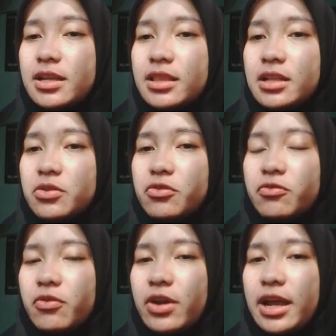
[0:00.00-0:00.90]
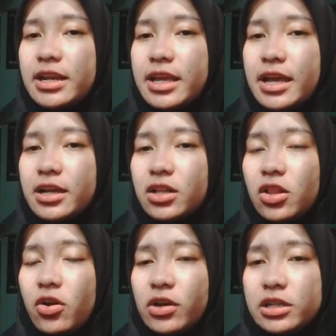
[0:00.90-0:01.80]
They look for any angle
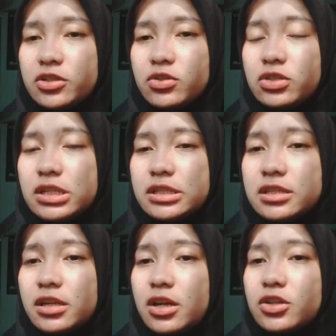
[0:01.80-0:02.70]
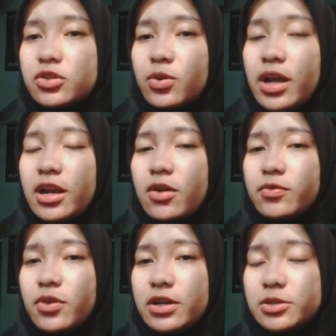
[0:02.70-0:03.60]
or excuses to get off
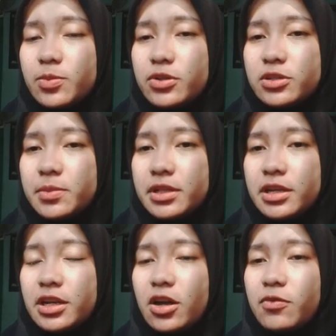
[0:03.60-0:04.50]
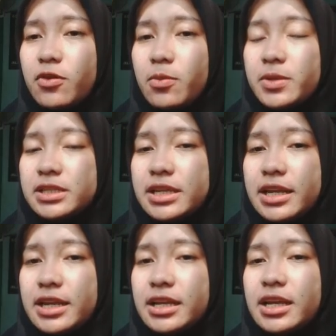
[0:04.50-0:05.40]
the responsibility of
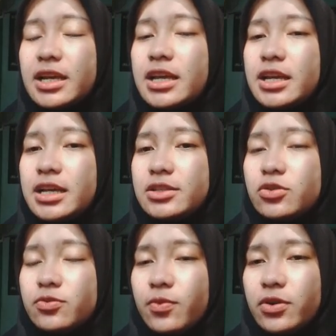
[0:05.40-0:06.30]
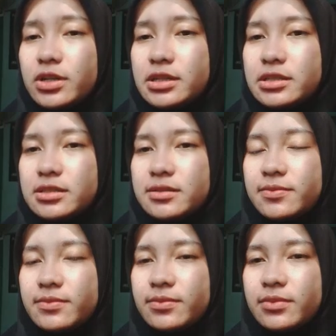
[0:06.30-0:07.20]
compensating injured workers.
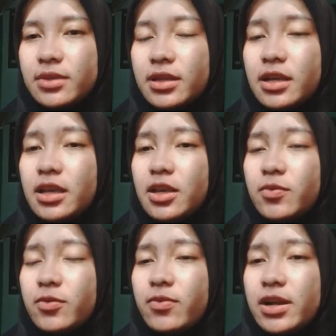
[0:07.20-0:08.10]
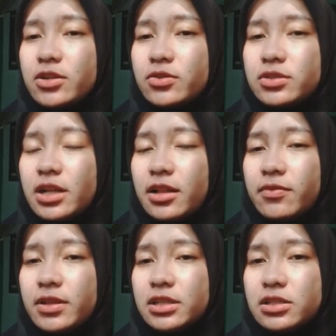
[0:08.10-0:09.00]
If you find yourself
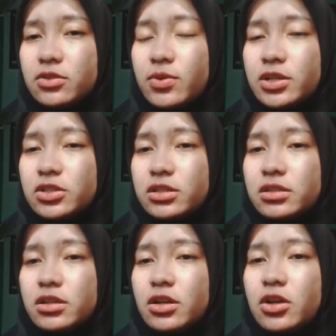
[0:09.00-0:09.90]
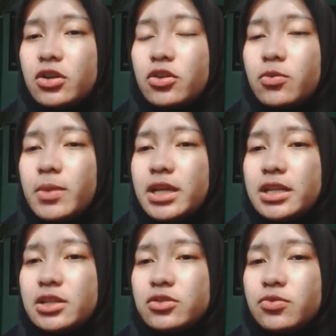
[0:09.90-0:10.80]
in this situation, you may
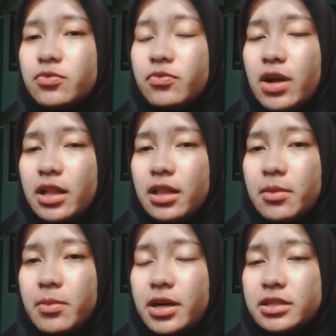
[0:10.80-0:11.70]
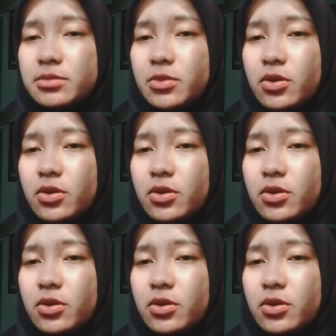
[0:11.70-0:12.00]
need to file a maritime